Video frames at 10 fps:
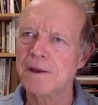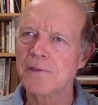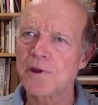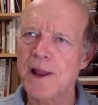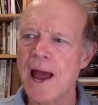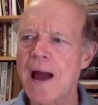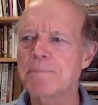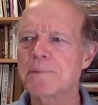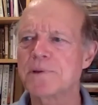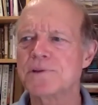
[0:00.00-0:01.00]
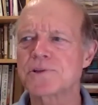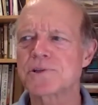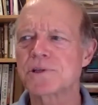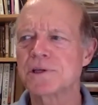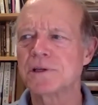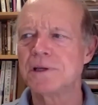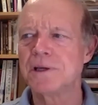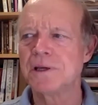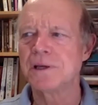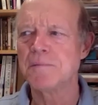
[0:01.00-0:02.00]
that happens
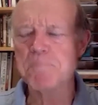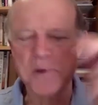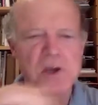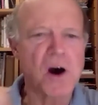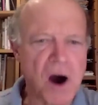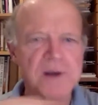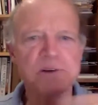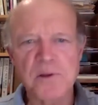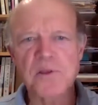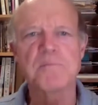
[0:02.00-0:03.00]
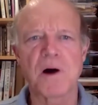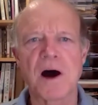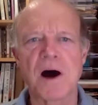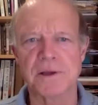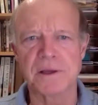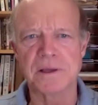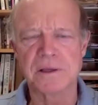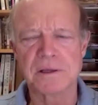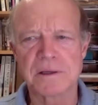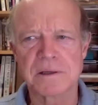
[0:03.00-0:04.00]
beyond the body
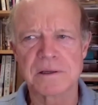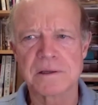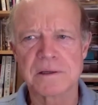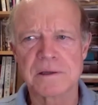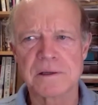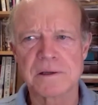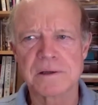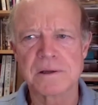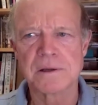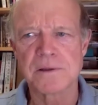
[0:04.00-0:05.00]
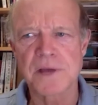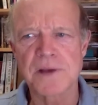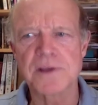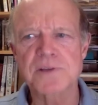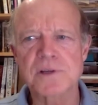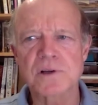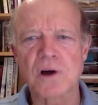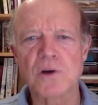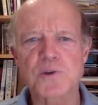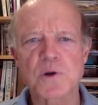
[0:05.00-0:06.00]
that isn't
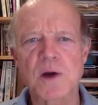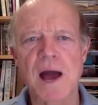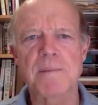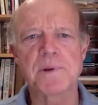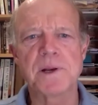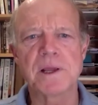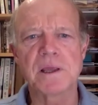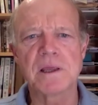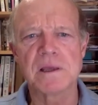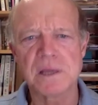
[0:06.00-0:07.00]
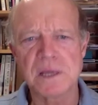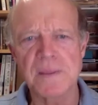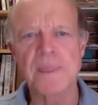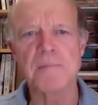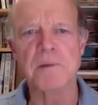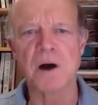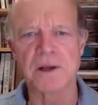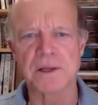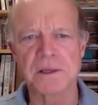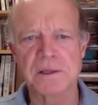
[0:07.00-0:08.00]
also happening in the
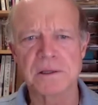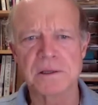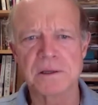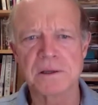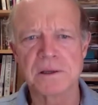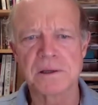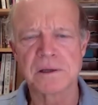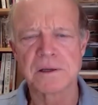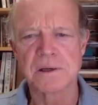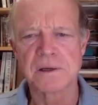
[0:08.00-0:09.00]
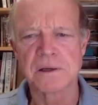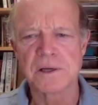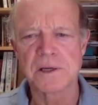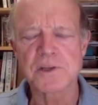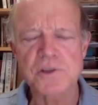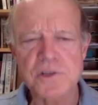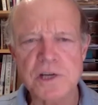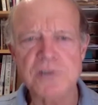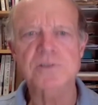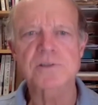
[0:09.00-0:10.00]
body. It's
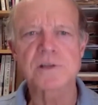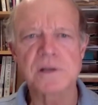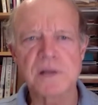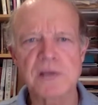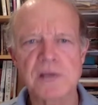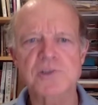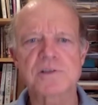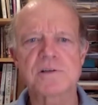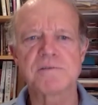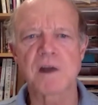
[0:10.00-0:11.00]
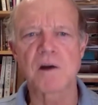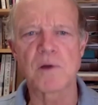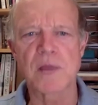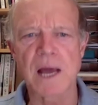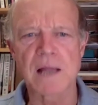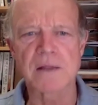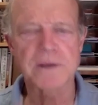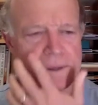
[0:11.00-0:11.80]
just the nature of our reality.